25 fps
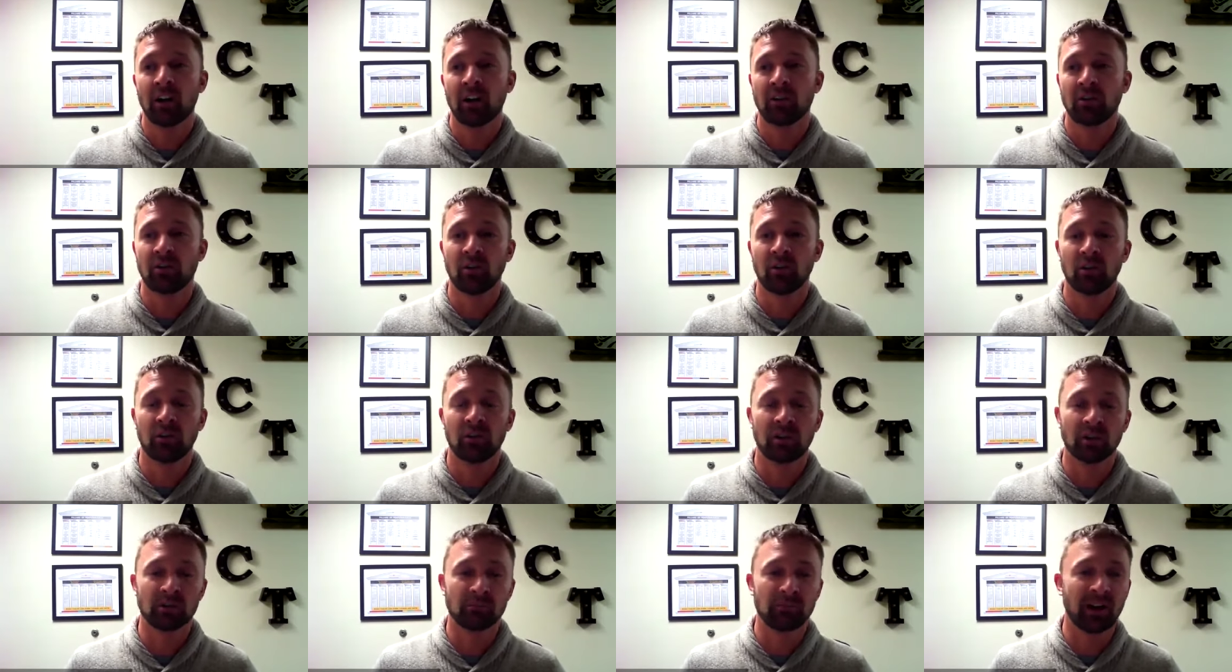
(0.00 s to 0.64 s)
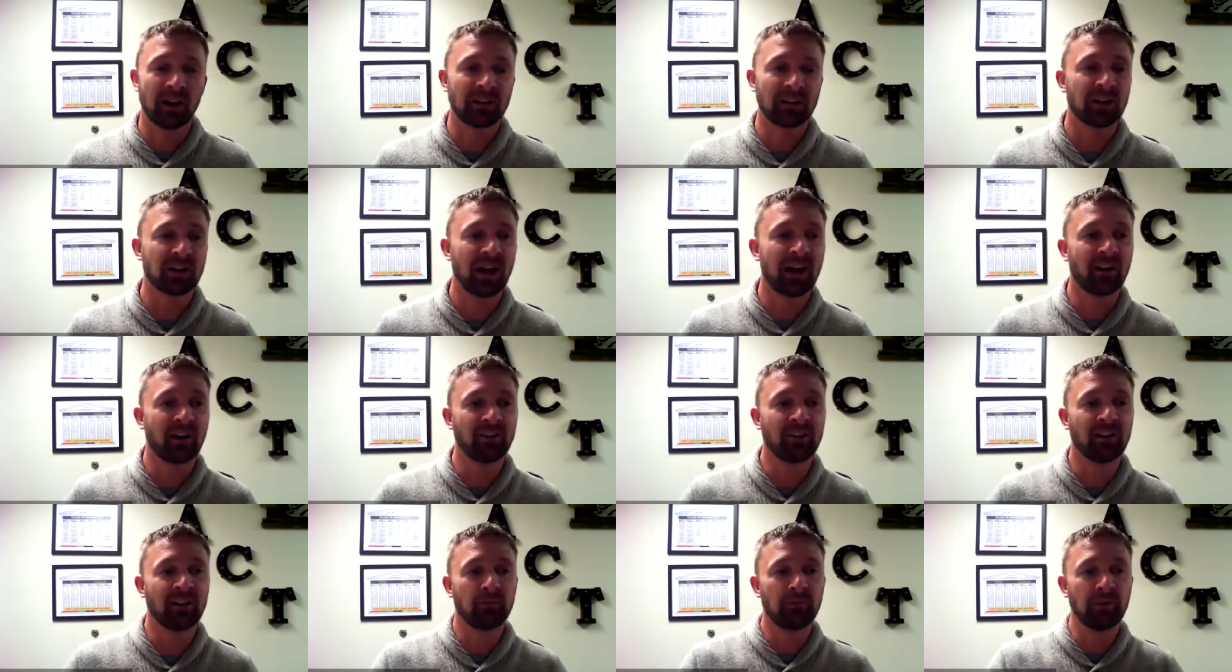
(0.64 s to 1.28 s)
do, does my
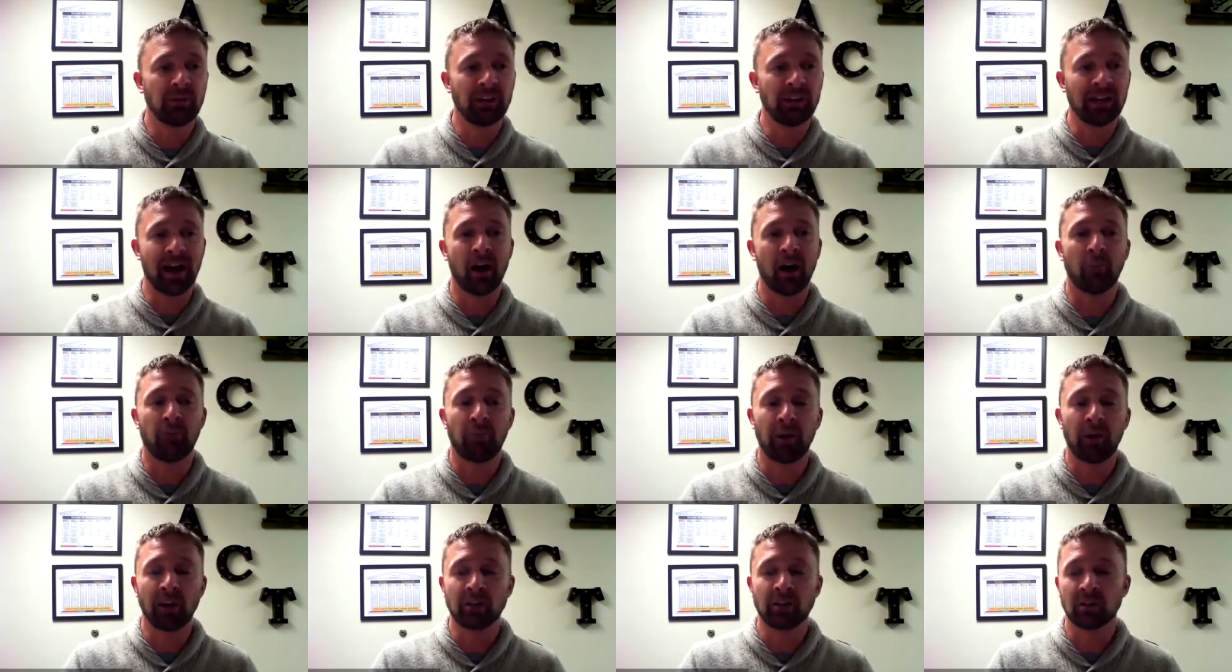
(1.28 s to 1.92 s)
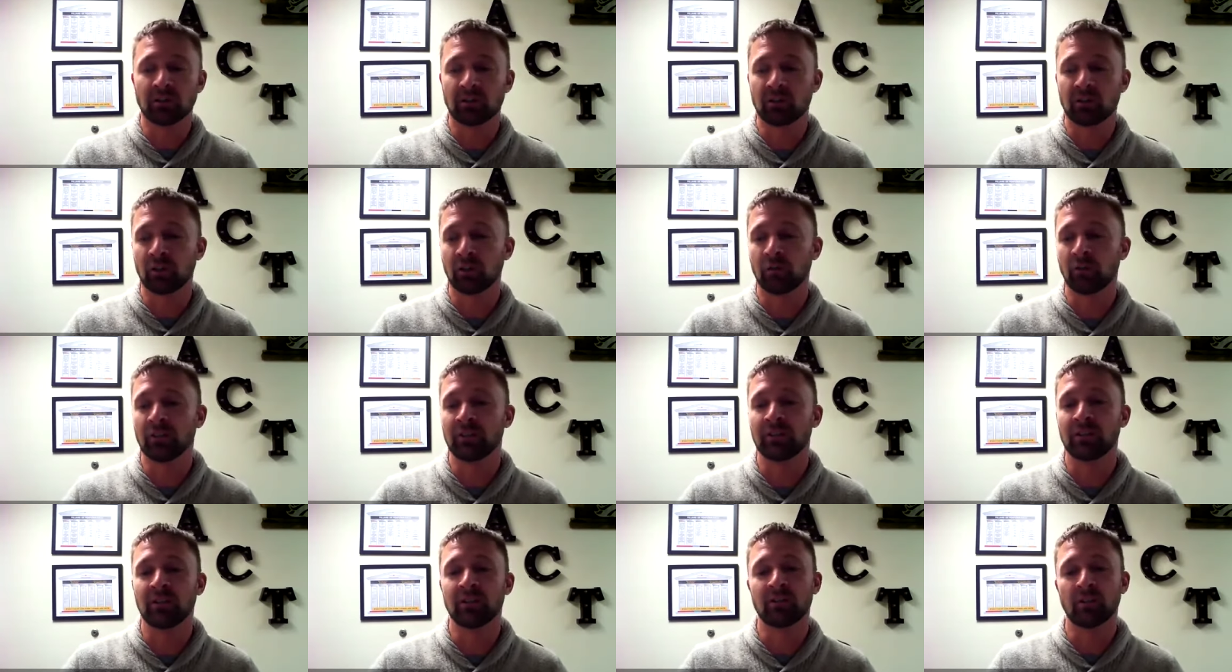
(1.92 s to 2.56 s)
child need to be in outpatient
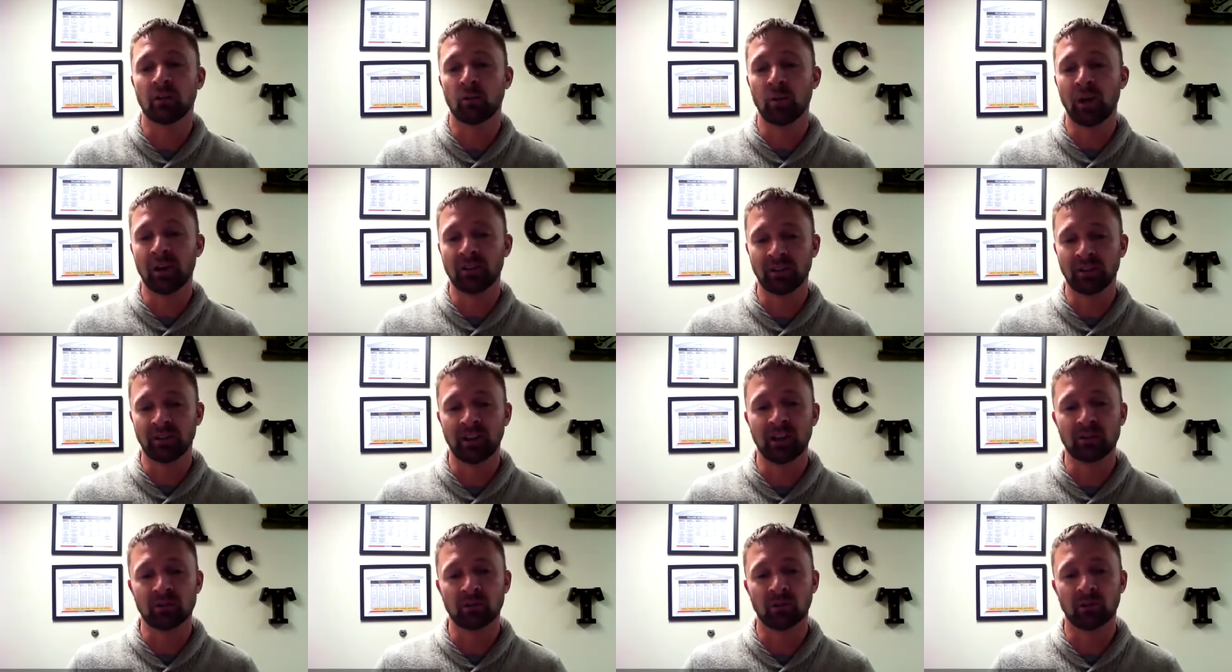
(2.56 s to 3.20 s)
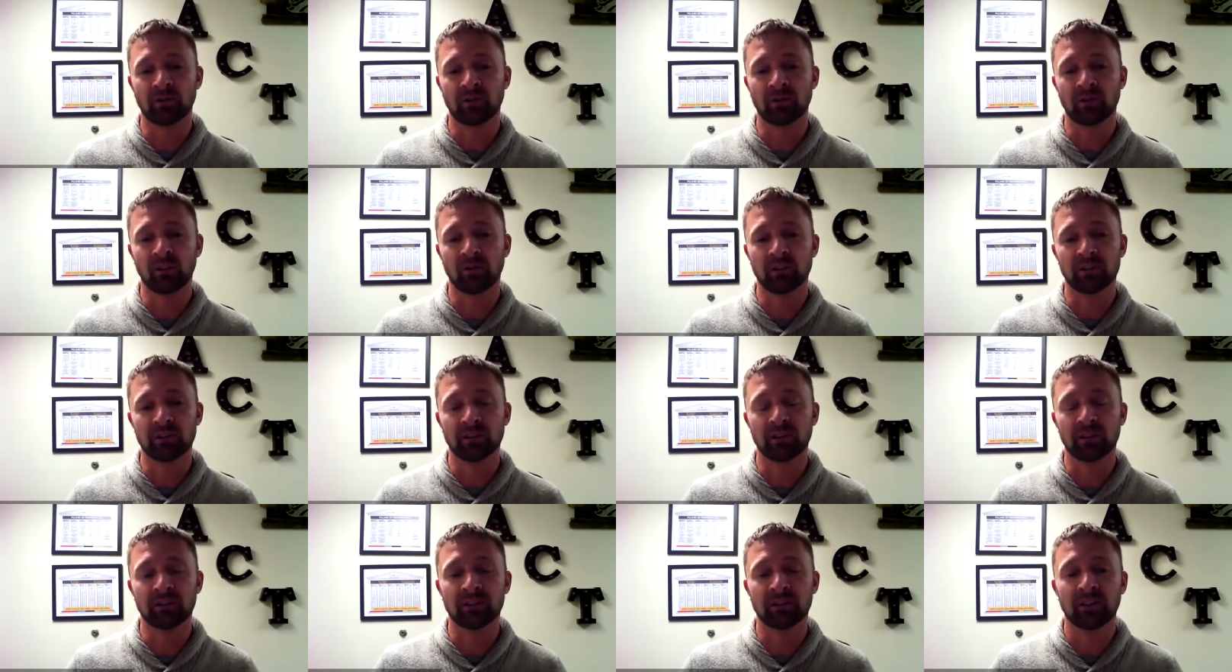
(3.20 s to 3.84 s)
services or residential
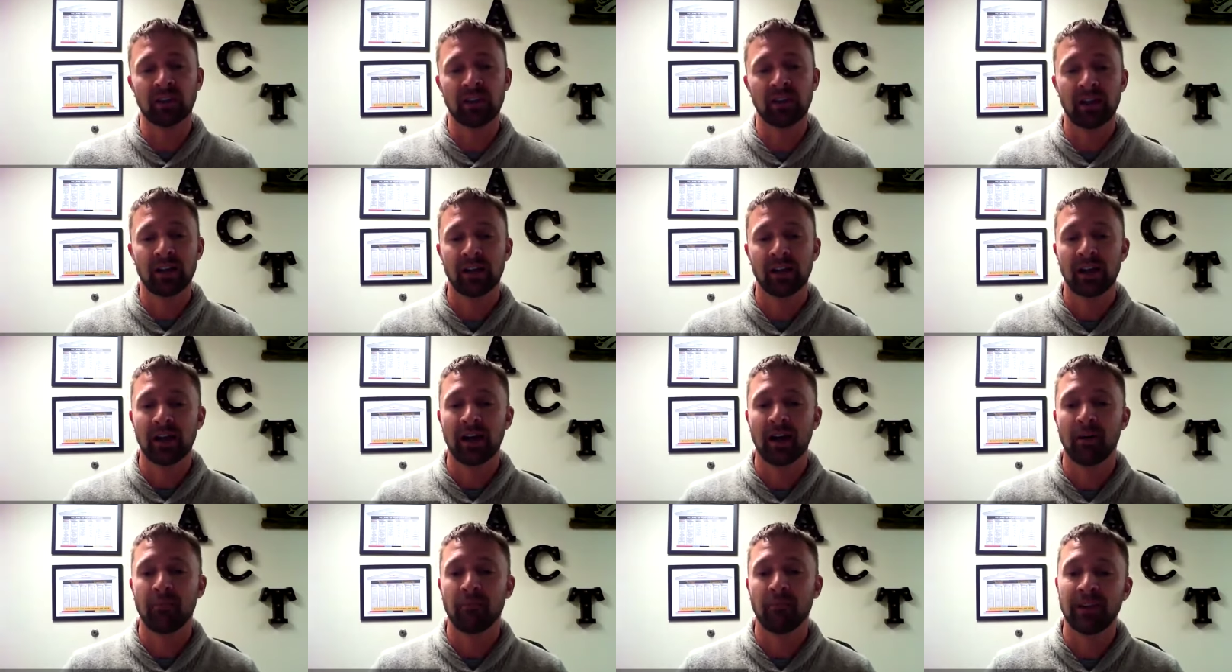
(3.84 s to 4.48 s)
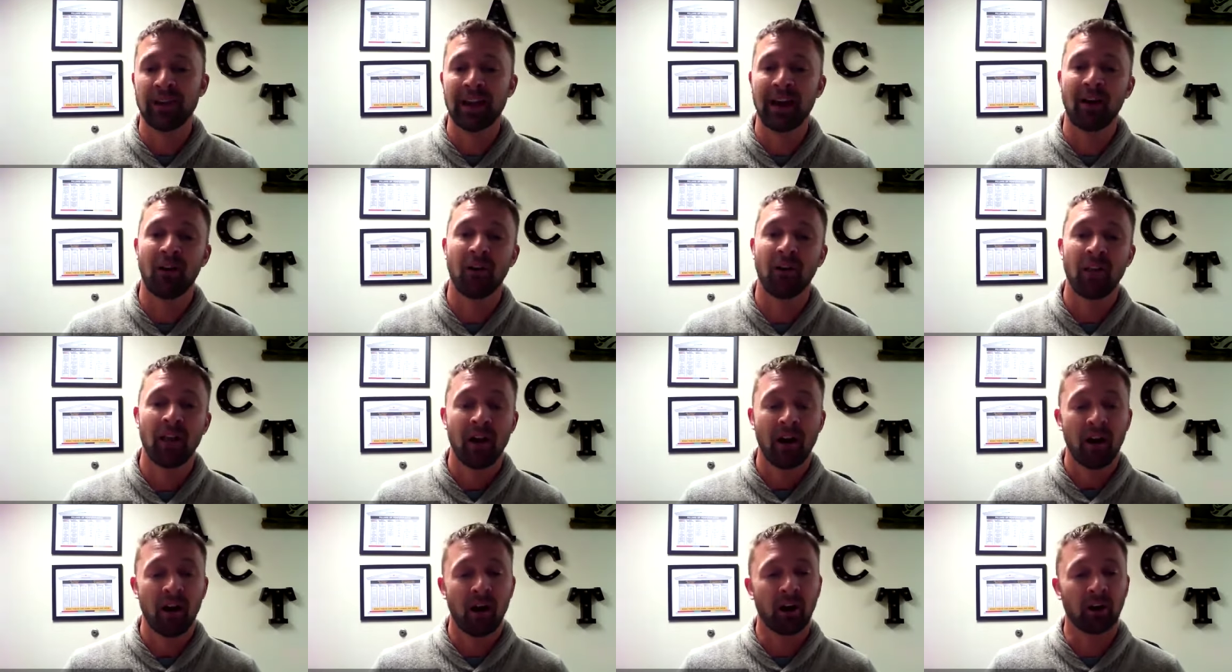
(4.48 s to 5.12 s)
services? Uh, now,
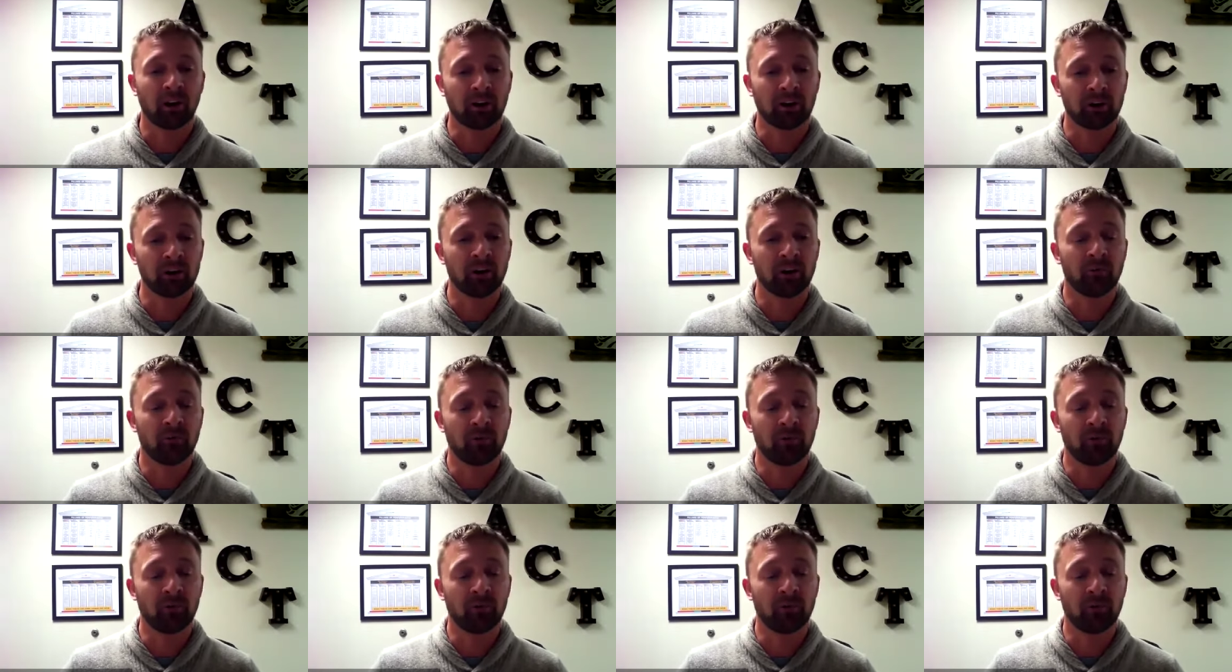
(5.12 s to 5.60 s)
our current